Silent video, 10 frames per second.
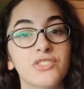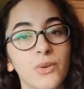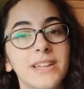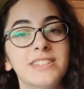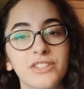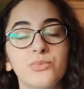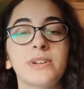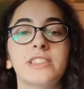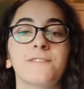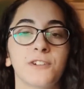I did
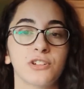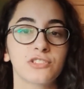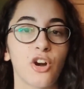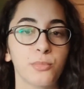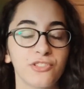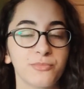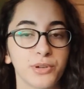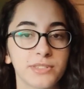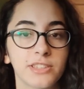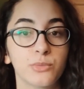read the first couple of
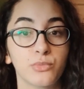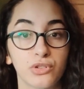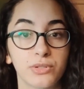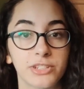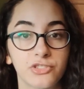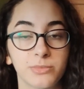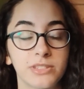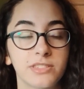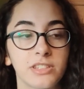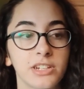books in the Mortal
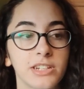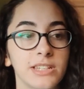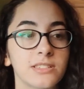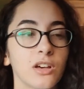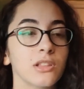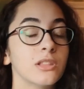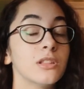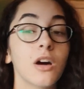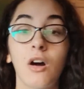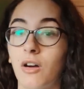Instruments series a
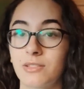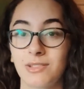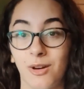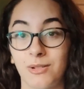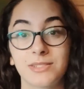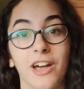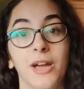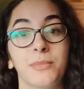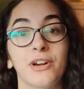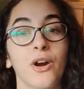long
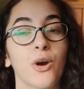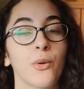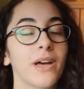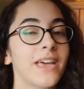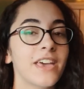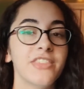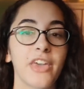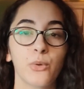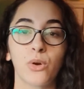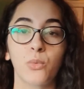time ago.
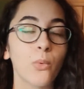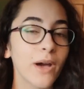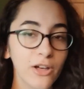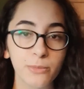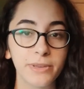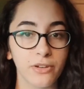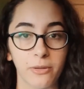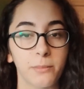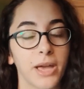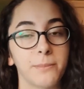They were well
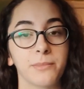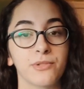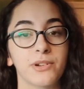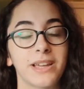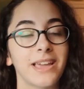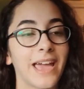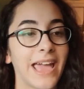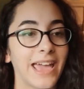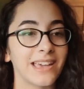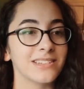beyond my memory
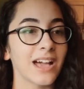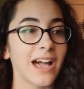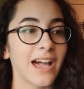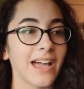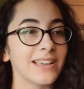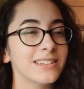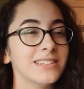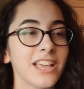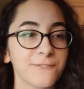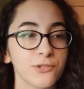and I
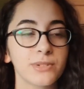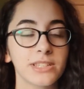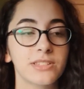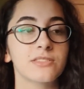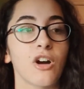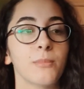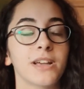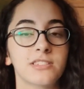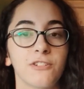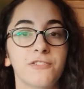never really saw
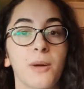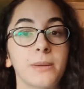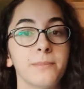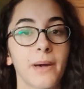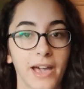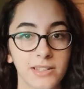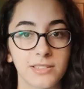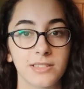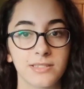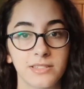myself coming back
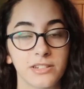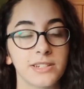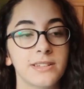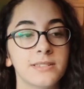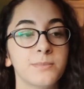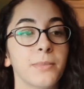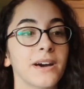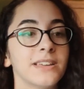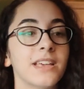to the series, but